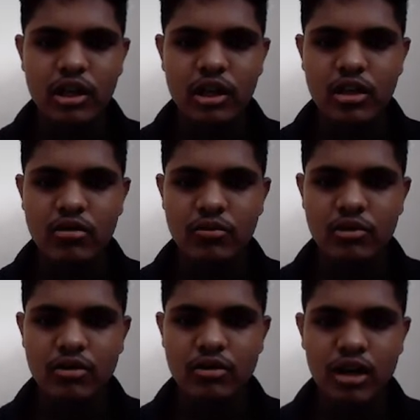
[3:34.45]

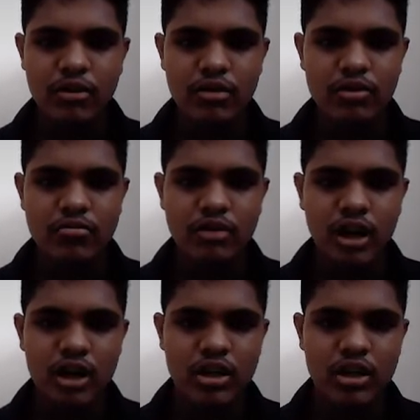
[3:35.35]
input can be improved
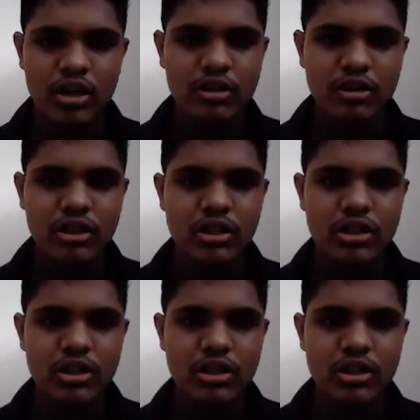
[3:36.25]
100%.